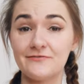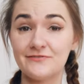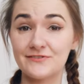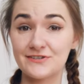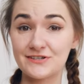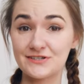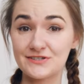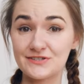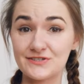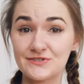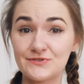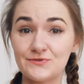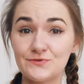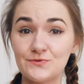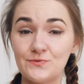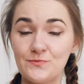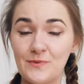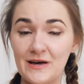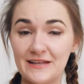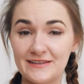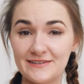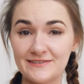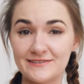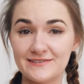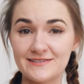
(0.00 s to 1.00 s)
First two
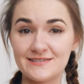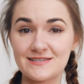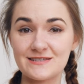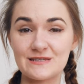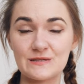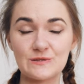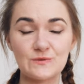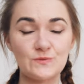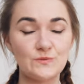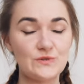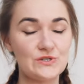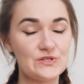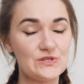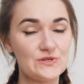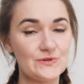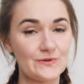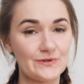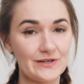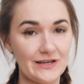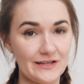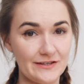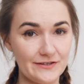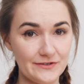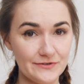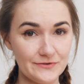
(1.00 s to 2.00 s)
methods which you
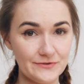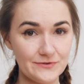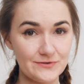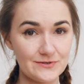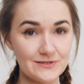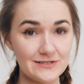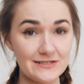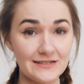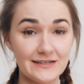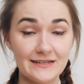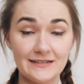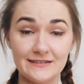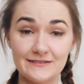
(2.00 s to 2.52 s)
can use